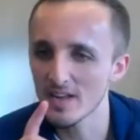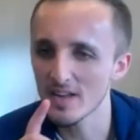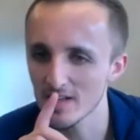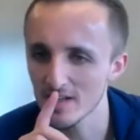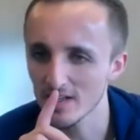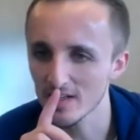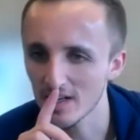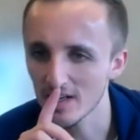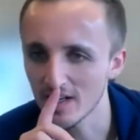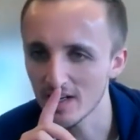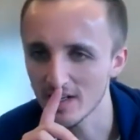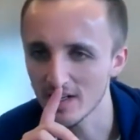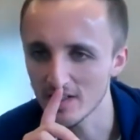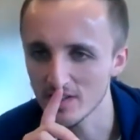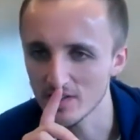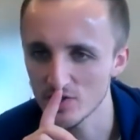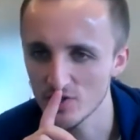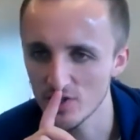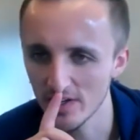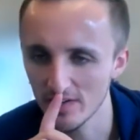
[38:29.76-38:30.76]
I think uh,
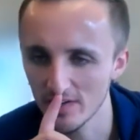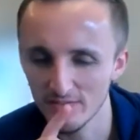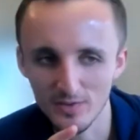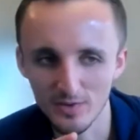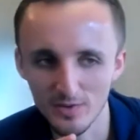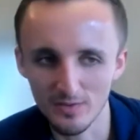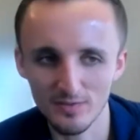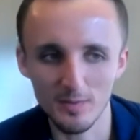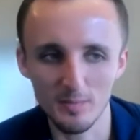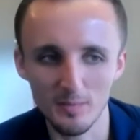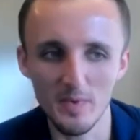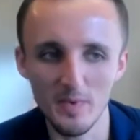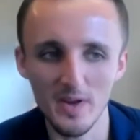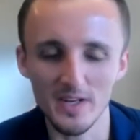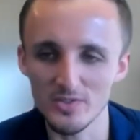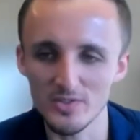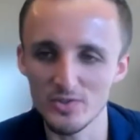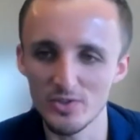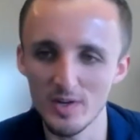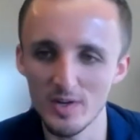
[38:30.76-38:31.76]
Jennifer from Make a
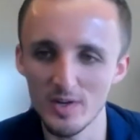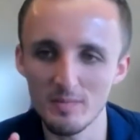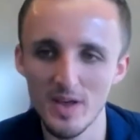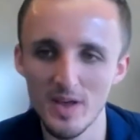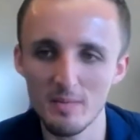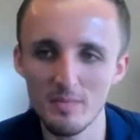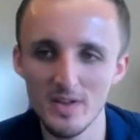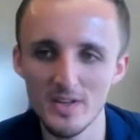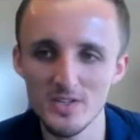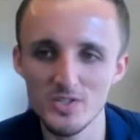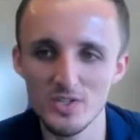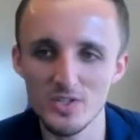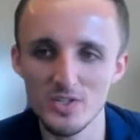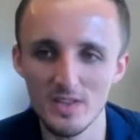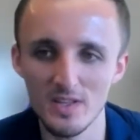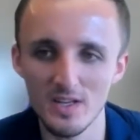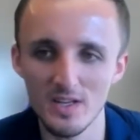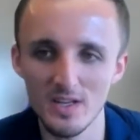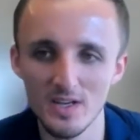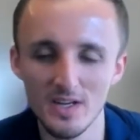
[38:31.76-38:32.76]
Dream had mentioned
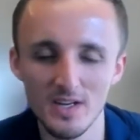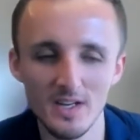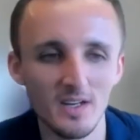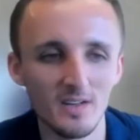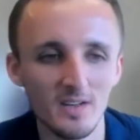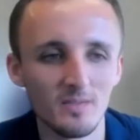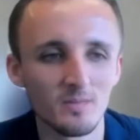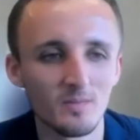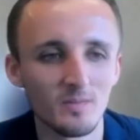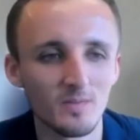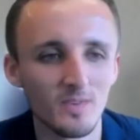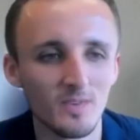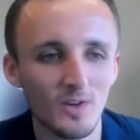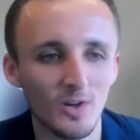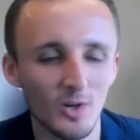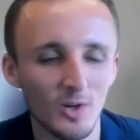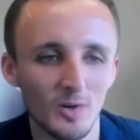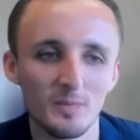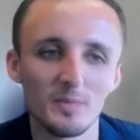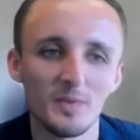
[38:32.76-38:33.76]
the uh,
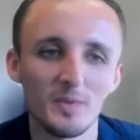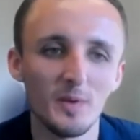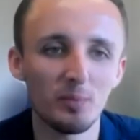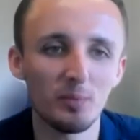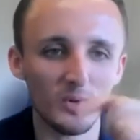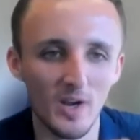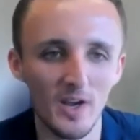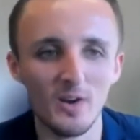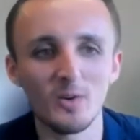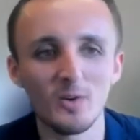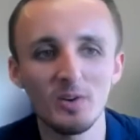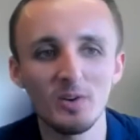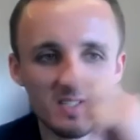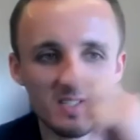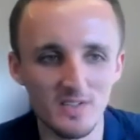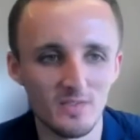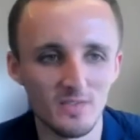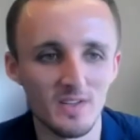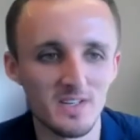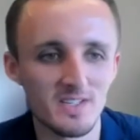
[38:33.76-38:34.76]
her the priorities
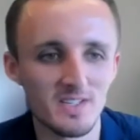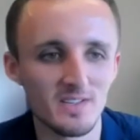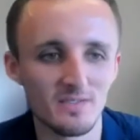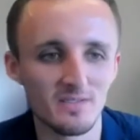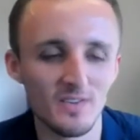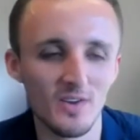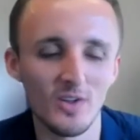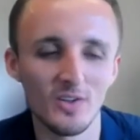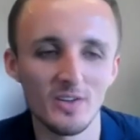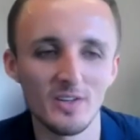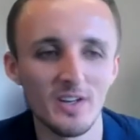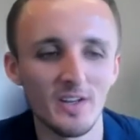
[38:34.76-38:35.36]
of list fallen